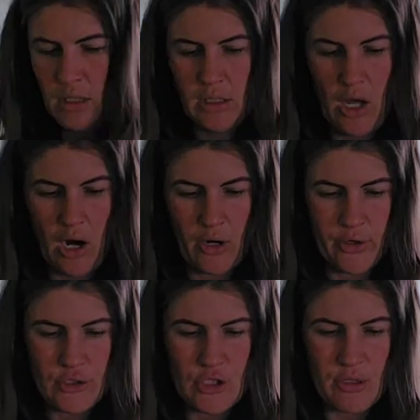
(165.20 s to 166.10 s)

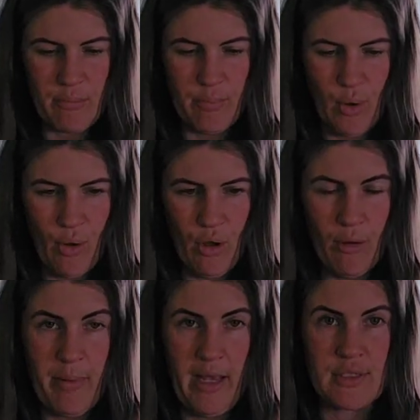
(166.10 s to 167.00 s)
large
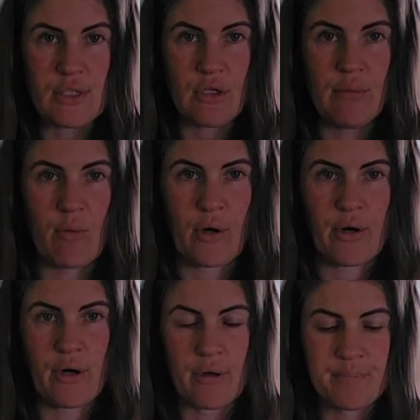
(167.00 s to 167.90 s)
bowl, pestle and
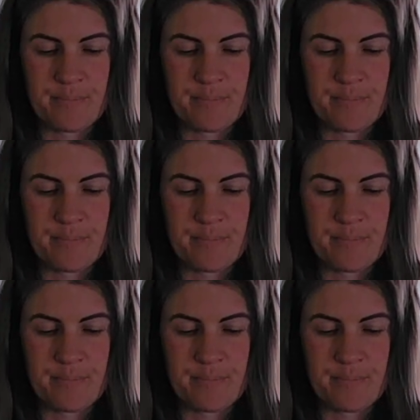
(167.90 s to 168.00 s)
mortar.